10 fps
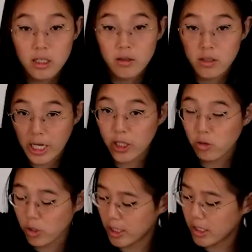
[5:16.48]
change
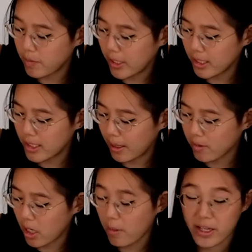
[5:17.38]
your shutter speed at the same
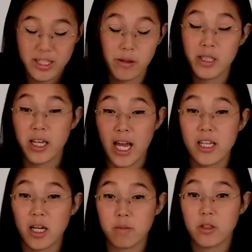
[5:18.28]
time. And sometimes I
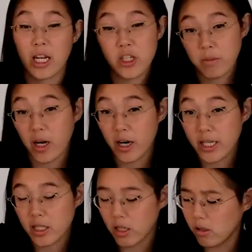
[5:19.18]
end up changing my
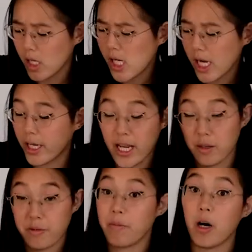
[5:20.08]
ISO and I end
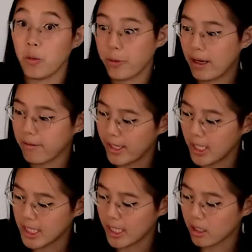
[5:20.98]
up in bulb without
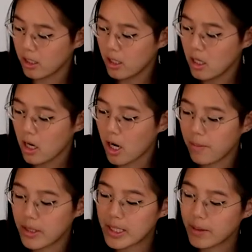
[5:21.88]
realizing.
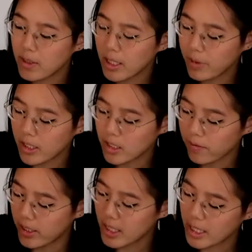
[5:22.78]
Similarly, because
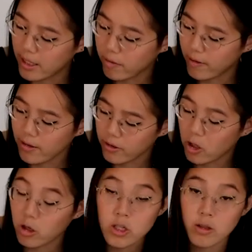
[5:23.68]
of this and the fact that the
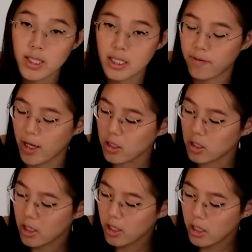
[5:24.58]
hot shoe sits
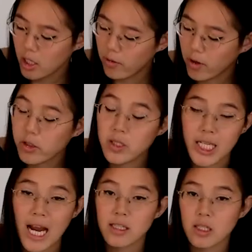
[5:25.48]
flush, if I use a
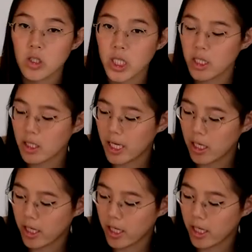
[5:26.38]
cactus trigger and